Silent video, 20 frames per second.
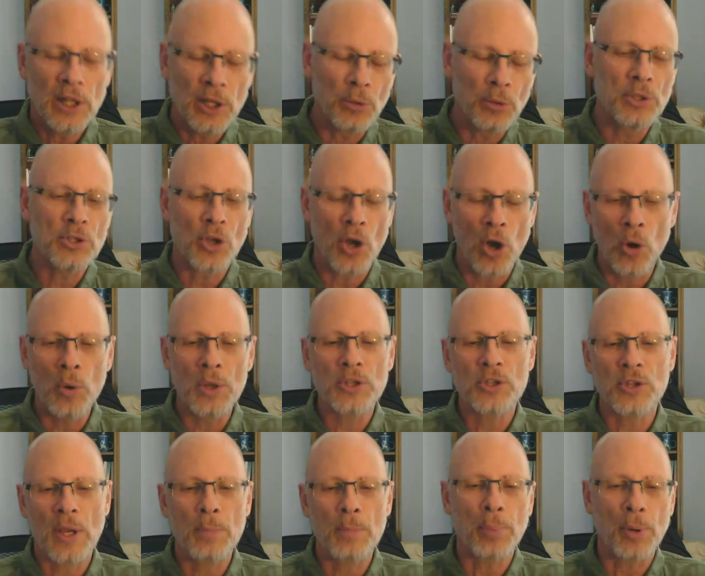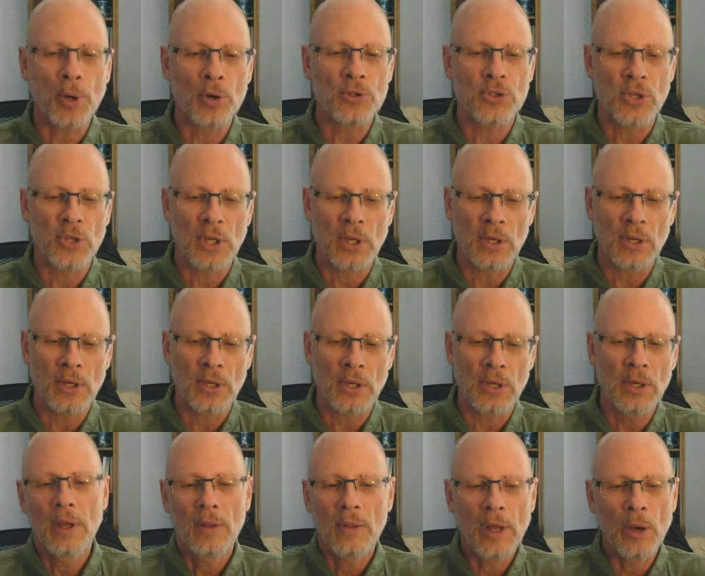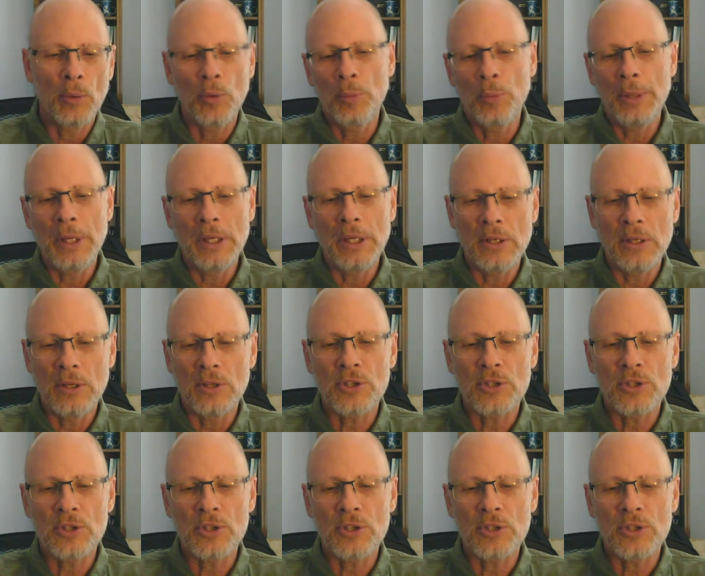there is always a person that would be